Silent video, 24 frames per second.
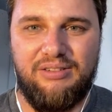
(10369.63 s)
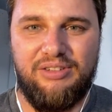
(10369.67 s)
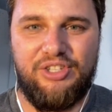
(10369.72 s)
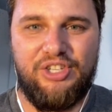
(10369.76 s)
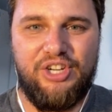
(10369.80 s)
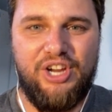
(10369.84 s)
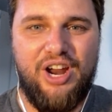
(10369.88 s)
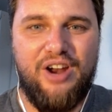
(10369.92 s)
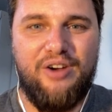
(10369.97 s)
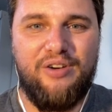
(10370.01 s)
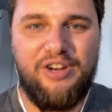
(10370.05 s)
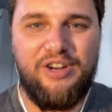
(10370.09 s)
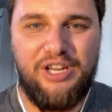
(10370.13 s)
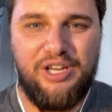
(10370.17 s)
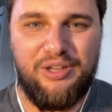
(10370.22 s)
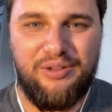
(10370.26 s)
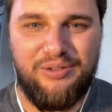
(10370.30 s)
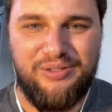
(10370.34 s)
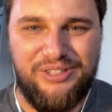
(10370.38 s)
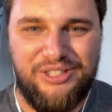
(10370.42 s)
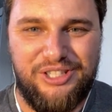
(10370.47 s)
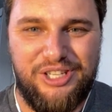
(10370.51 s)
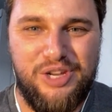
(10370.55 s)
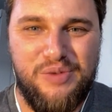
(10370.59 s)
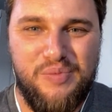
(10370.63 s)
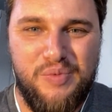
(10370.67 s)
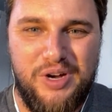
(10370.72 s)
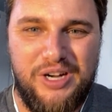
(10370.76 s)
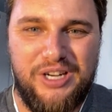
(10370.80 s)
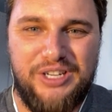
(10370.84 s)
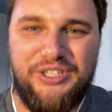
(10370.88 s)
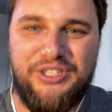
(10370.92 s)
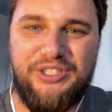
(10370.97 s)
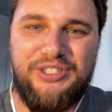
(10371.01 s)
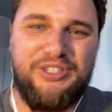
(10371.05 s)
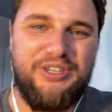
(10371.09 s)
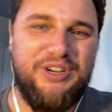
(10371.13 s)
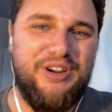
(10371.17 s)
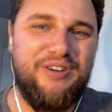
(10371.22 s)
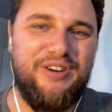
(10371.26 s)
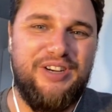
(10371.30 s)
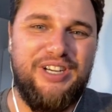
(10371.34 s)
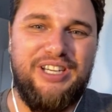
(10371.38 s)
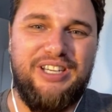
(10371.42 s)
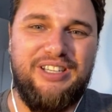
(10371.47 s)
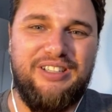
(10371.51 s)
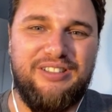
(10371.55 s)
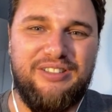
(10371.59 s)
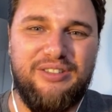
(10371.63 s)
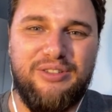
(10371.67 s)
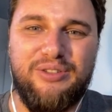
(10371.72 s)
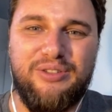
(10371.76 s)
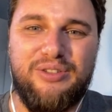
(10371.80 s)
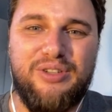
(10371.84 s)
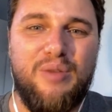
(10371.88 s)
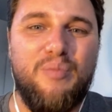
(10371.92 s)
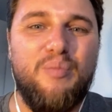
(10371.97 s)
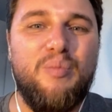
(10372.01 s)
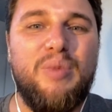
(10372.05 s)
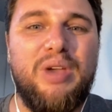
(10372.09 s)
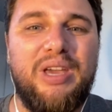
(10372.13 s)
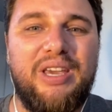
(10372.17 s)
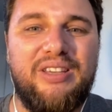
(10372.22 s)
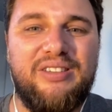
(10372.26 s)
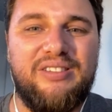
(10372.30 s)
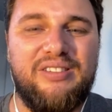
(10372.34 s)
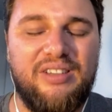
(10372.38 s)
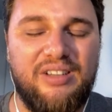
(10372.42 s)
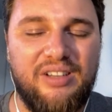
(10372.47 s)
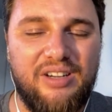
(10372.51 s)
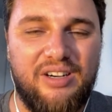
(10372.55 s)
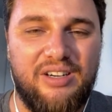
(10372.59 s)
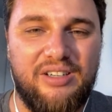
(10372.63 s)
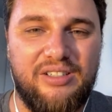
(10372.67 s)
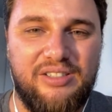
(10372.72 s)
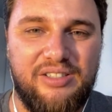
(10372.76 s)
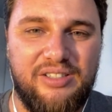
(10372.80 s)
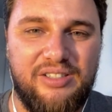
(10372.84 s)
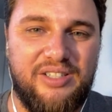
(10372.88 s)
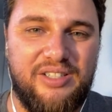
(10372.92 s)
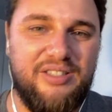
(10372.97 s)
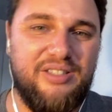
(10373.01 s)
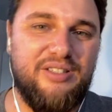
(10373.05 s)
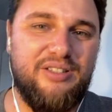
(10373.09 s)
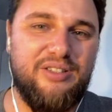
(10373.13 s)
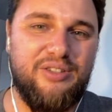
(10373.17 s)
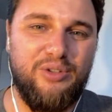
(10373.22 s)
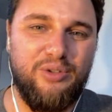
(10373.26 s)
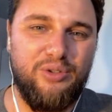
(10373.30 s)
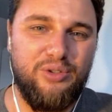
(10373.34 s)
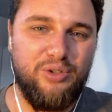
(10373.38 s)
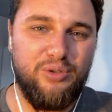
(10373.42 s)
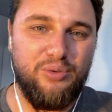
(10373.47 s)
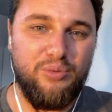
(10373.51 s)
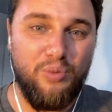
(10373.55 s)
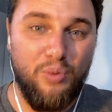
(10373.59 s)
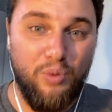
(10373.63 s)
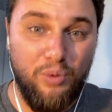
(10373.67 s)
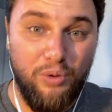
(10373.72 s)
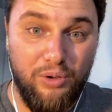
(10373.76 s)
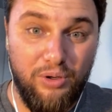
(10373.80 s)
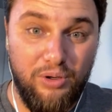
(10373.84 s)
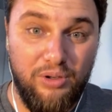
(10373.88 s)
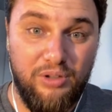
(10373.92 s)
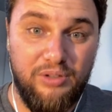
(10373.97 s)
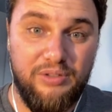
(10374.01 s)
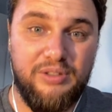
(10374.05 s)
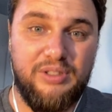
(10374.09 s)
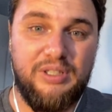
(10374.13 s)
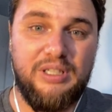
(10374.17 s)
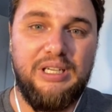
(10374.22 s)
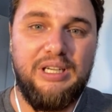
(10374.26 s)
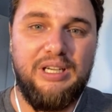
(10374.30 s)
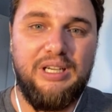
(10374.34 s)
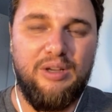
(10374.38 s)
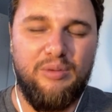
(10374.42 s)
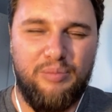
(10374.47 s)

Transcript: sharing Dimash, sharing those amazing artists to the world.